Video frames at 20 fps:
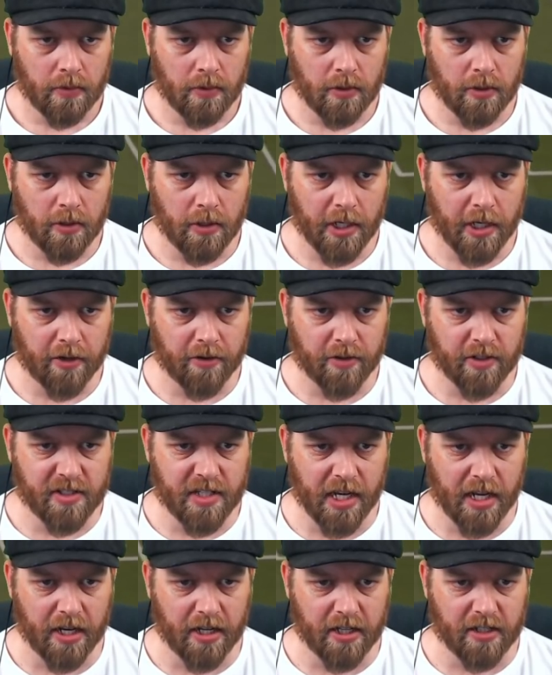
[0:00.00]
Oh, here is
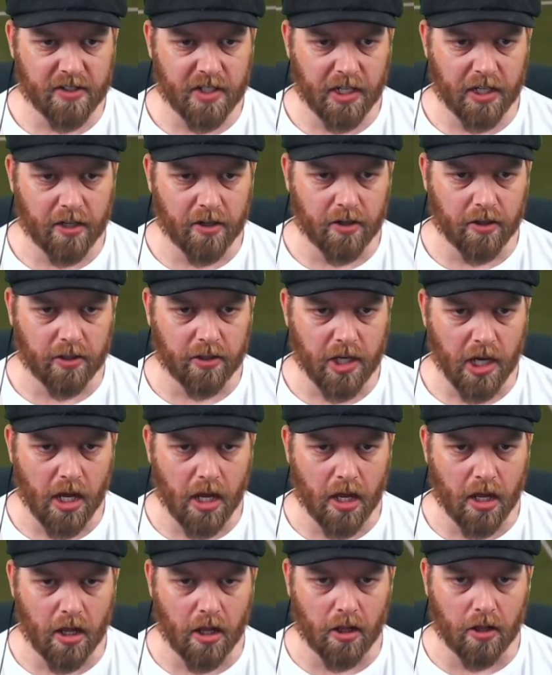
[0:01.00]
Dennis in on
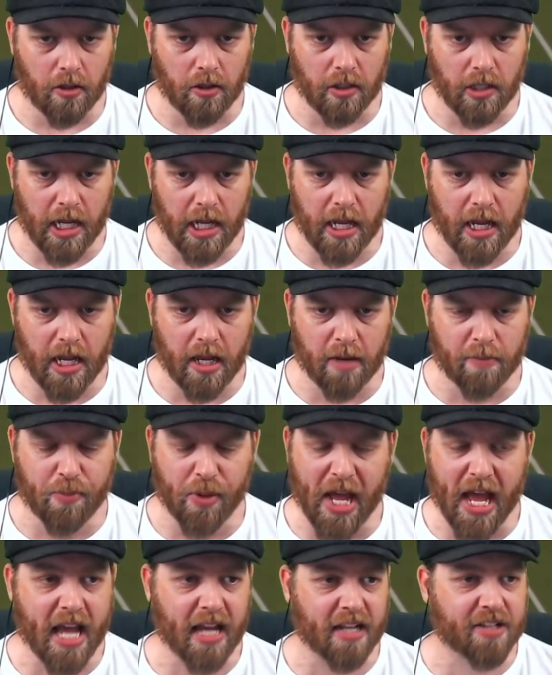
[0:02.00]
goal. And
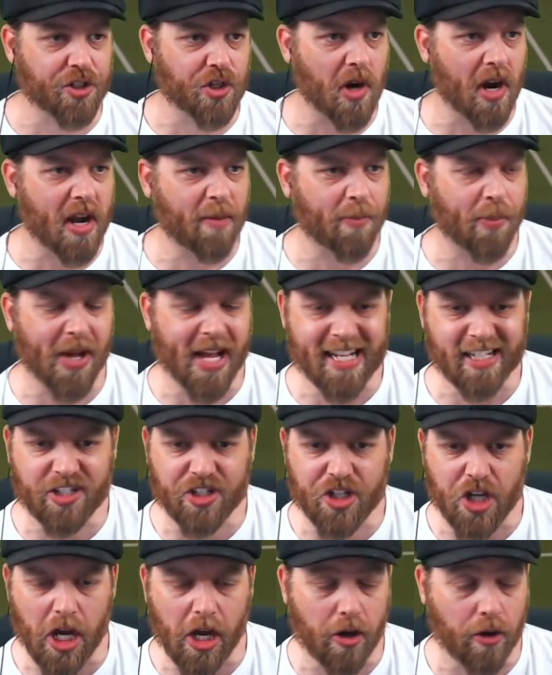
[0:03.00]
bang, straight past
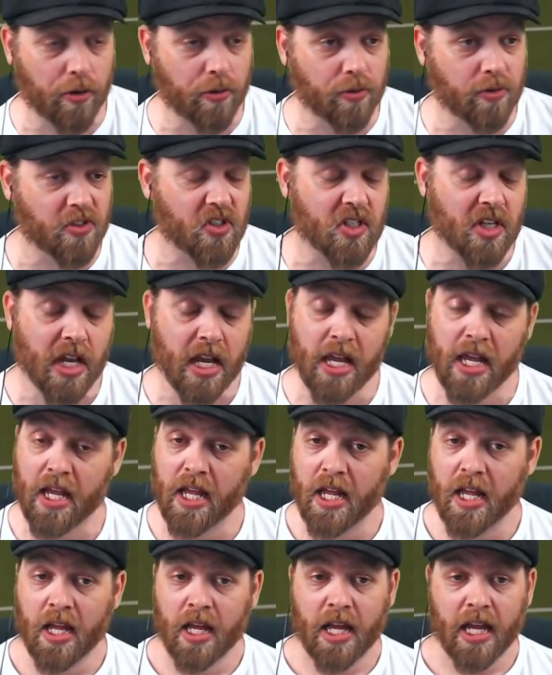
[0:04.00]
Jones.
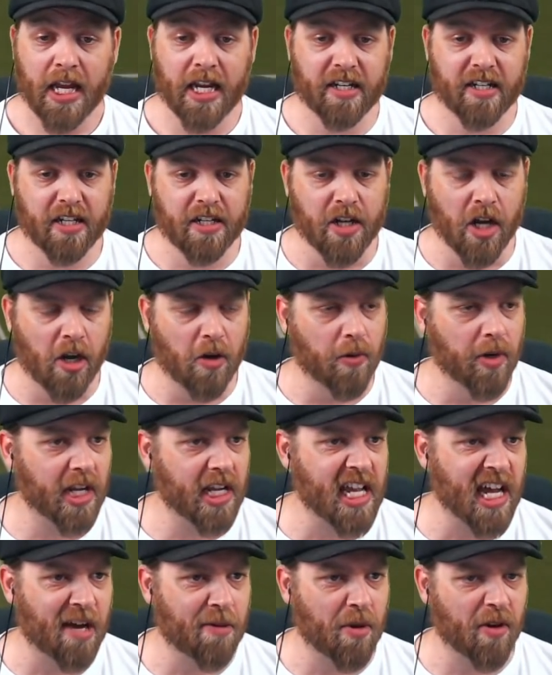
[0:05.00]
He did not want to
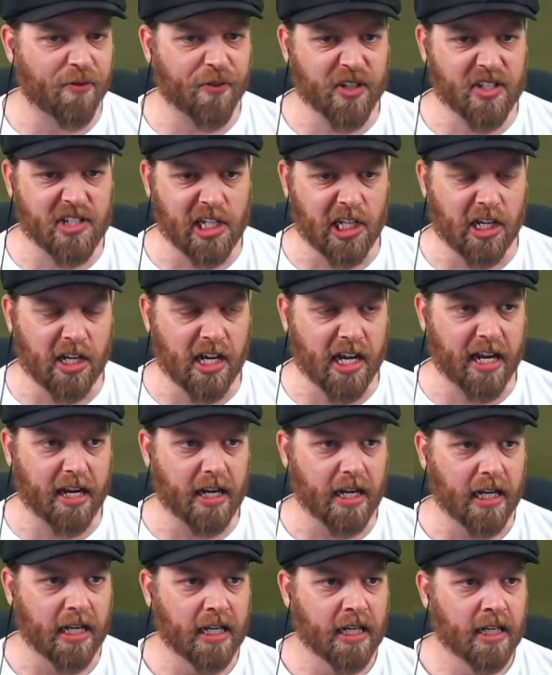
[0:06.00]
come off his line.
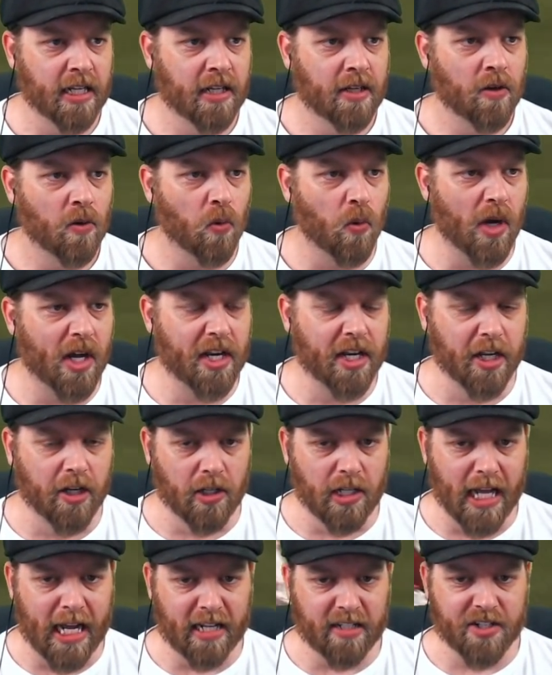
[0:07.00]

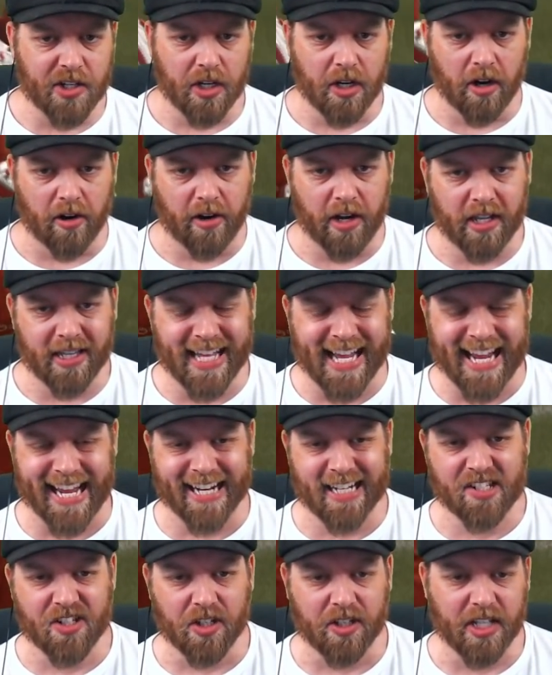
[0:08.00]
1-0 Leyton Orient. They hit
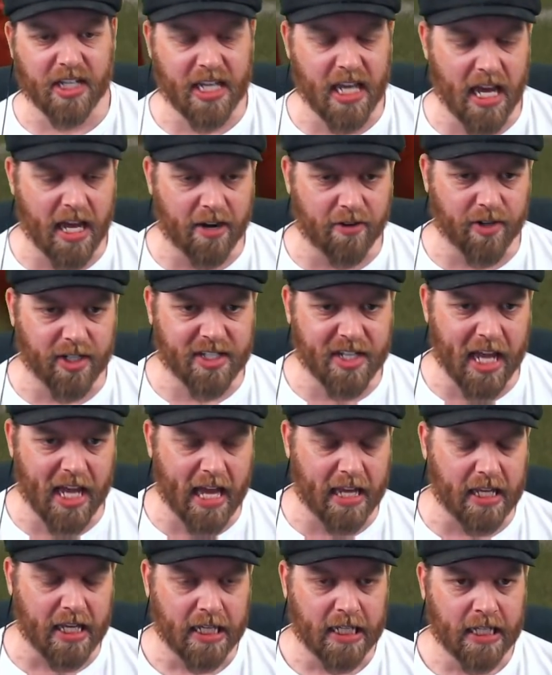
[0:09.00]
us on the counter-attack.